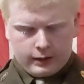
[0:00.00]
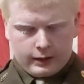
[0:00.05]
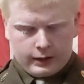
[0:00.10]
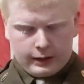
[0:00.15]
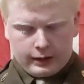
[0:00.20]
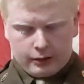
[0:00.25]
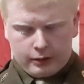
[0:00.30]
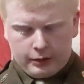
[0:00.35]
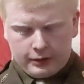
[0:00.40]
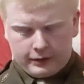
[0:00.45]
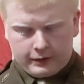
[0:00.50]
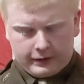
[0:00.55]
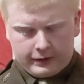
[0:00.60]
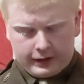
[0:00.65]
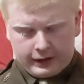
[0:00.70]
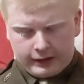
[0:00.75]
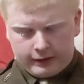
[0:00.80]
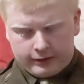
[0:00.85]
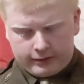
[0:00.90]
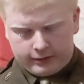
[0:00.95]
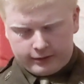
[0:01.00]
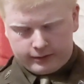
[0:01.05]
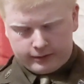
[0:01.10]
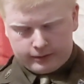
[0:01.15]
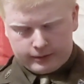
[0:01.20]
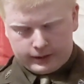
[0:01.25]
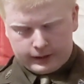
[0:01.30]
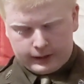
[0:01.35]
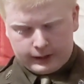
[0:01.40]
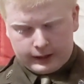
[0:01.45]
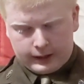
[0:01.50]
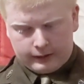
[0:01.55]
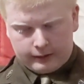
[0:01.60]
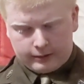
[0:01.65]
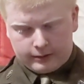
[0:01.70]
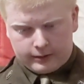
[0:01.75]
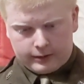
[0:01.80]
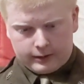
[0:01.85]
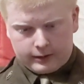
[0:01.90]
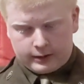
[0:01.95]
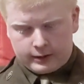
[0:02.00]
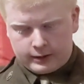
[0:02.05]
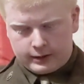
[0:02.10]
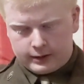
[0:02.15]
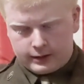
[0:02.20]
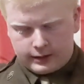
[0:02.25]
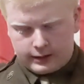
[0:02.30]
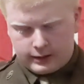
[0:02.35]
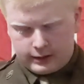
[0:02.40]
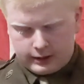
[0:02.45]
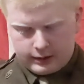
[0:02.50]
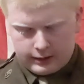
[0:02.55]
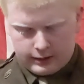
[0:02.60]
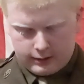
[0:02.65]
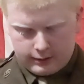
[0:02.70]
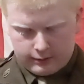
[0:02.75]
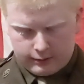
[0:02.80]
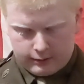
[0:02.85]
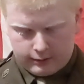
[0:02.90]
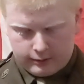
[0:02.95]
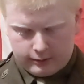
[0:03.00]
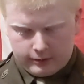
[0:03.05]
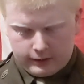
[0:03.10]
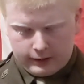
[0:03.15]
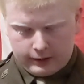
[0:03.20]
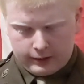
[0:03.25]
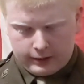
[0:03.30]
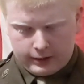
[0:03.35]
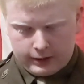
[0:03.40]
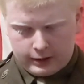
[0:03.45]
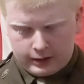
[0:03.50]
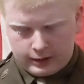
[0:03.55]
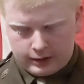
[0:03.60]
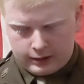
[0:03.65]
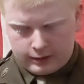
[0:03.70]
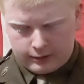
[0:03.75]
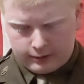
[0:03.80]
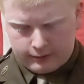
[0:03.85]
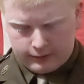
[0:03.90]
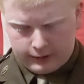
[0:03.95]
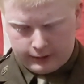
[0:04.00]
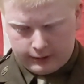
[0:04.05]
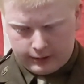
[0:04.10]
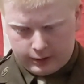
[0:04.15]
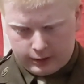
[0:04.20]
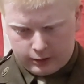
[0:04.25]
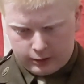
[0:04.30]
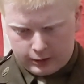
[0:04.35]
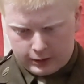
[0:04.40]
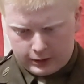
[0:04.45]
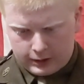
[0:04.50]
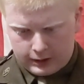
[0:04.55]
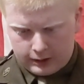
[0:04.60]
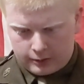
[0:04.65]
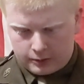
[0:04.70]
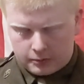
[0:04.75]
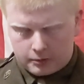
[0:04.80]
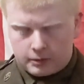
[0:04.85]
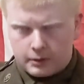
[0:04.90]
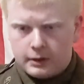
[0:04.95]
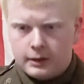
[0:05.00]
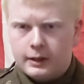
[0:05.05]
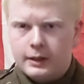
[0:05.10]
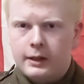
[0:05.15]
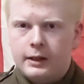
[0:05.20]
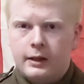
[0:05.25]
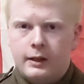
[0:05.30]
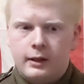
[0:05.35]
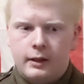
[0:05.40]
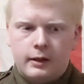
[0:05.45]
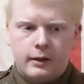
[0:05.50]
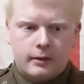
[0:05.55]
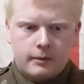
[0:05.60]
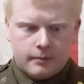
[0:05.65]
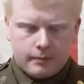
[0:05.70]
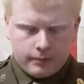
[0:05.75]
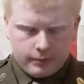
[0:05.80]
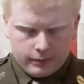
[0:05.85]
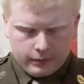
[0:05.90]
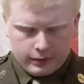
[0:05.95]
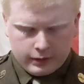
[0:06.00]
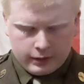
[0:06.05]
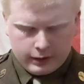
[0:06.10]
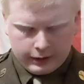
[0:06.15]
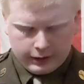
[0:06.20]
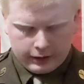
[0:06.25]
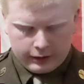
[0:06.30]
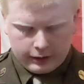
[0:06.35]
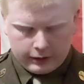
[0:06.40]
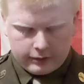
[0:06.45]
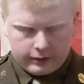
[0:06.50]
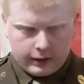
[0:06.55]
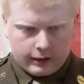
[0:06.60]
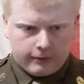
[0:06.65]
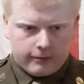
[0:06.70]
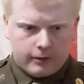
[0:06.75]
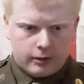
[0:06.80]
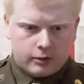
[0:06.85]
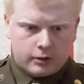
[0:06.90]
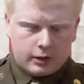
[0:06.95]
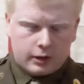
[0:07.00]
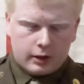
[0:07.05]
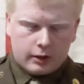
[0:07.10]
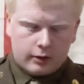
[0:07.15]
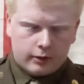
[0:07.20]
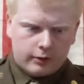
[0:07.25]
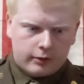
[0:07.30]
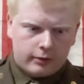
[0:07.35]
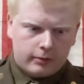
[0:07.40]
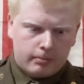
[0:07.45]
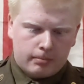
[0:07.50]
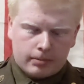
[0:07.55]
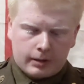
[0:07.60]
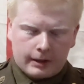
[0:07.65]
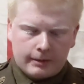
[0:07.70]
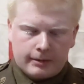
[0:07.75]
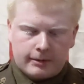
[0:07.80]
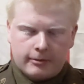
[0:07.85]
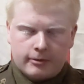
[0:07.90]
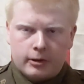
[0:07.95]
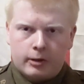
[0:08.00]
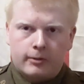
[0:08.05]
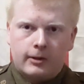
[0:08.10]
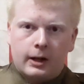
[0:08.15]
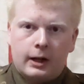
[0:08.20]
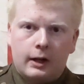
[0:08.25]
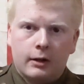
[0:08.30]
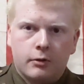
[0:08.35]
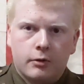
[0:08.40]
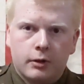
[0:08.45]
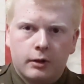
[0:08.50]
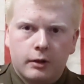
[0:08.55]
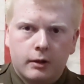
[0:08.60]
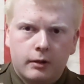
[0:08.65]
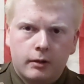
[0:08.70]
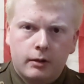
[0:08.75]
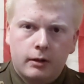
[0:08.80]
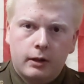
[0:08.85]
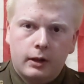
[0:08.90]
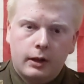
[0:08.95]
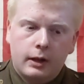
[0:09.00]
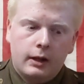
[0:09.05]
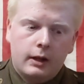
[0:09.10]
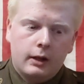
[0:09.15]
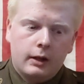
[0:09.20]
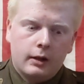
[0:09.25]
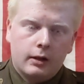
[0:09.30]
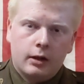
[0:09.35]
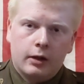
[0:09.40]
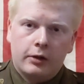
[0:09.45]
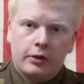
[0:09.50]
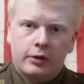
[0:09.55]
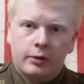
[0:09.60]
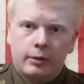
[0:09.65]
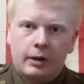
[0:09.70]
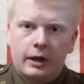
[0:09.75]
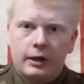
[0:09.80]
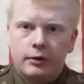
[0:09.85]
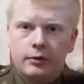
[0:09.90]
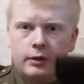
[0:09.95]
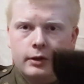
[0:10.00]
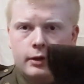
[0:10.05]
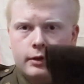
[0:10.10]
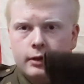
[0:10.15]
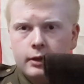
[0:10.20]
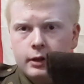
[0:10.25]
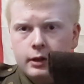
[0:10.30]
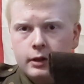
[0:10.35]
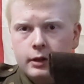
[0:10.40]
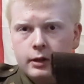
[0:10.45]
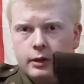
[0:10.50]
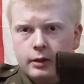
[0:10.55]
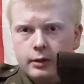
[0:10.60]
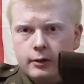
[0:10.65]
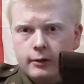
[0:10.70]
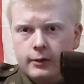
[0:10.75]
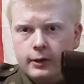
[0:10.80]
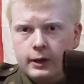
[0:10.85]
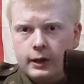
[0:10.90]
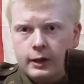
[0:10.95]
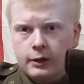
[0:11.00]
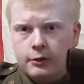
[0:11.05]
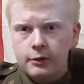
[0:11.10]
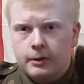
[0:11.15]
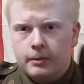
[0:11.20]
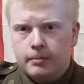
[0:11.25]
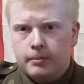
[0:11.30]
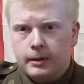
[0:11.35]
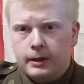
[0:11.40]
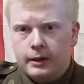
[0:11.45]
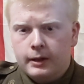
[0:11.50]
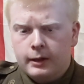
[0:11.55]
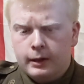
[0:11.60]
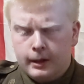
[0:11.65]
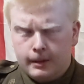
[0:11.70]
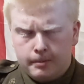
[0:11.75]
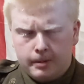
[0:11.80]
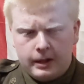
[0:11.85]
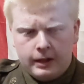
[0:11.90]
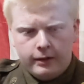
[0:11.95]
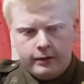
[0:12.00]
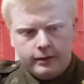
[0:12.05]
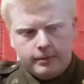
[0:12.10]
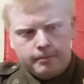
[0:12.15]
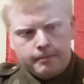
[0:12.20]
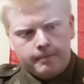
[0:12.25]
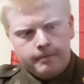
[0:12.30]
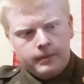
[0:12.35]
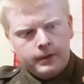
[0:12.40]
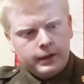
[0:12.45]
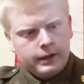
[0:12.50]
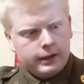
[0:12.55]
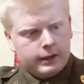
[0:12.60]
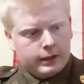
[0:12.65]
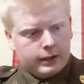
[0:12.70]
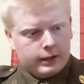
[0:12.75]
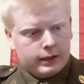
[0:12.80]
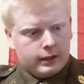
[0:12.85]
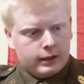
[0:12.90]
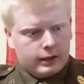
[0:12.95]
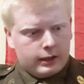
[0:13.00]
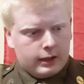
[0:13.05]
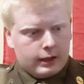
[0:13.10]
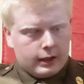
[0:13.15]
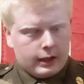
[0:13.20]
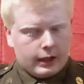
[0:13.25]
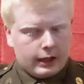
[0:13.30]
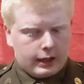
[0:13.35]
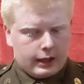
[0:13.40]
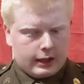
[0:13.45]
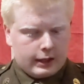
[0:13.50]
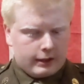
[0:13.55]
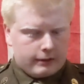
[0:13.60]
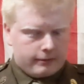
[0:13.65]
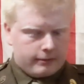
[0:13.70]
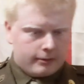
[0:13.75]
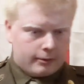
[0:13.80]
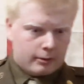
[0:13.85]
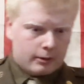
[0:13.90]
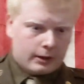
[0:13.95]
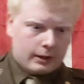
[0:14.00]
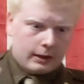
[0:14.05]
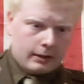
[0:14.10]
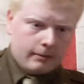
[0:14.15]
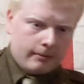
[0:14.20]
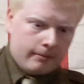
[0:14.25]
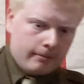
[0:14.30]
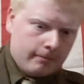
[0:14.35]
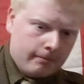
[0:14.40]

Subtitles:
And all this stuff I got for a very good deal. Like, this stuff usually goes probably for over 100, close to 100 or over 100 a piece, and I got it for,